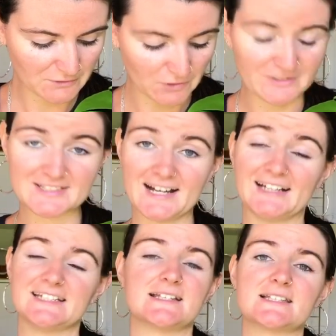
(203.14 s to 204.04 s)
those
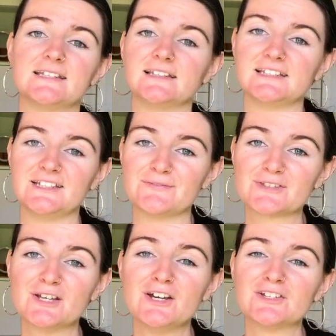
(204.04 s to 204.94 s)
cuttings in the
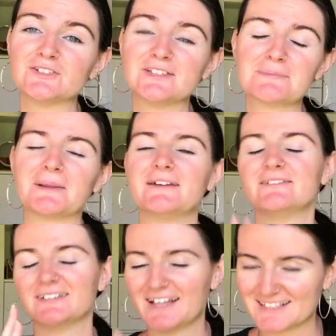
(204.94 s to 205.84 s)
leaves. So this
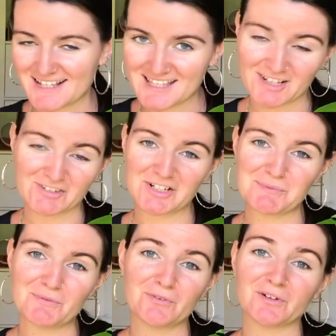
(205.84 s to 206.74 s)
plant, as I said already
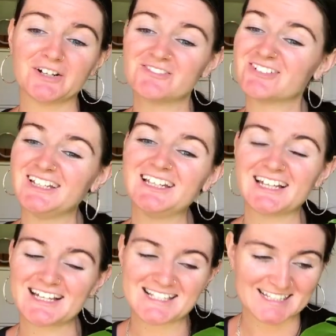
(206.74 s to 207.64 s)
before, it really
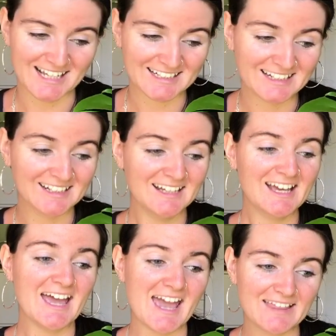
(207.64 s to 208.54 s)
likes sun,
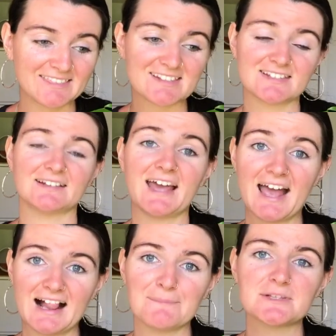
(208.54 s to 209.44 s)
and the sun
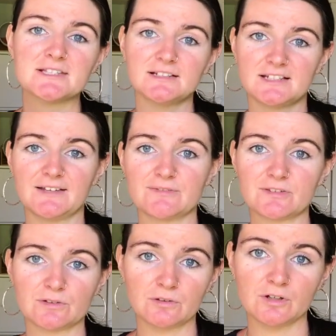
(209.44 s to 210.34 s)
helps the
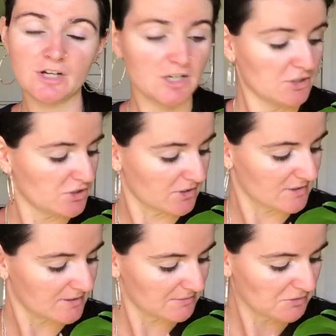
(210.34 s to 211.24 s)
leaves to
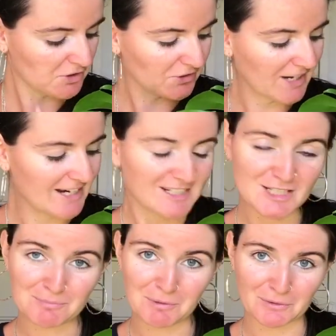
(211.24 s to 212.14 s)
just create
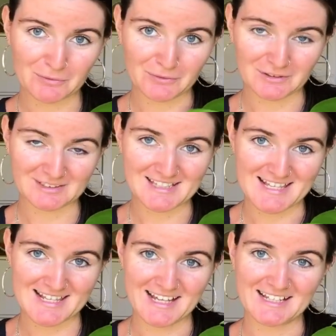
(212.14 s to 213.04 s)
this beautiful
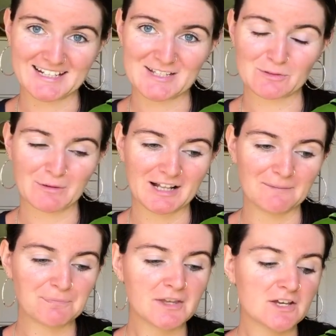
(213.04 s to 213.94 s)
design as
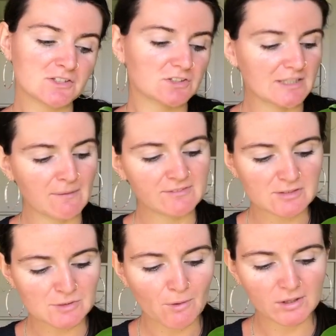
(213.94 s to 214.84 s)
well. So some of the
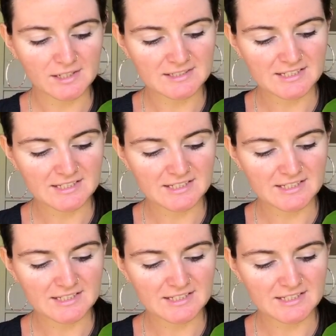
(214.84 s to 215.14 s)
smaller